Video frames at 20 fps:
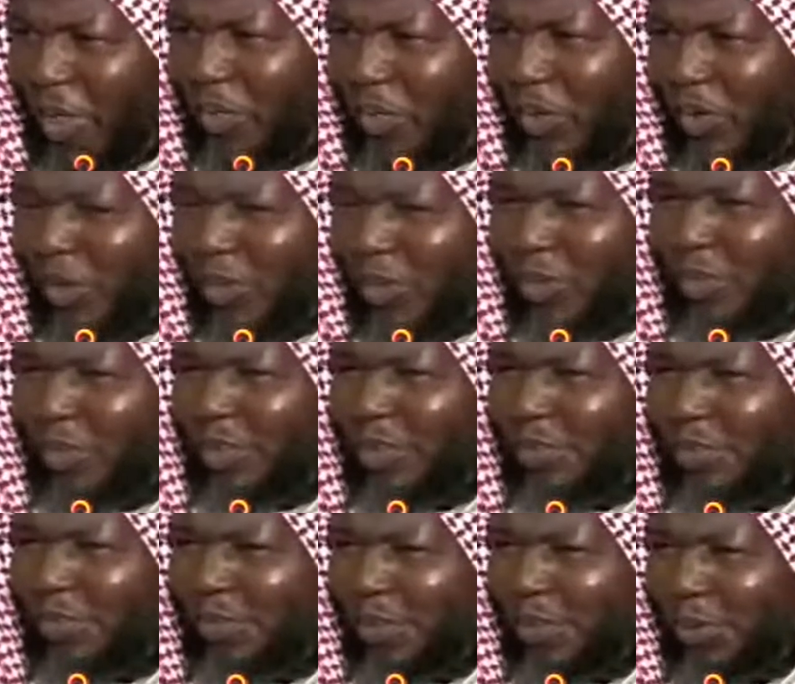Because of
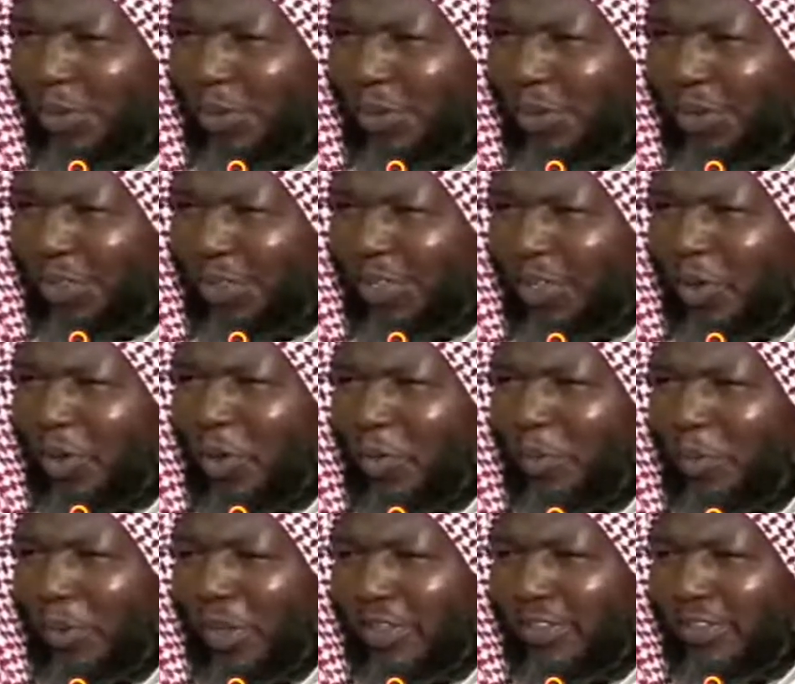inferiority
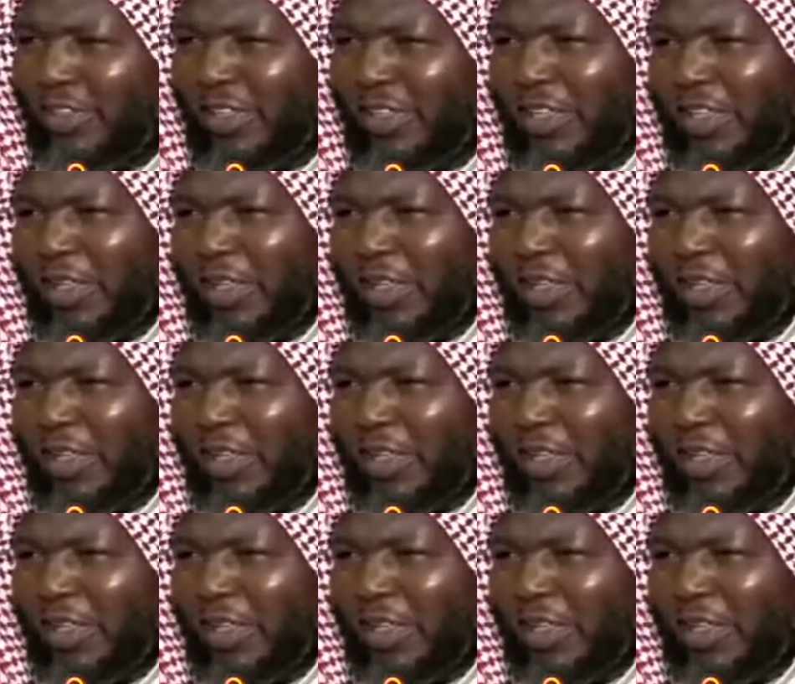complex.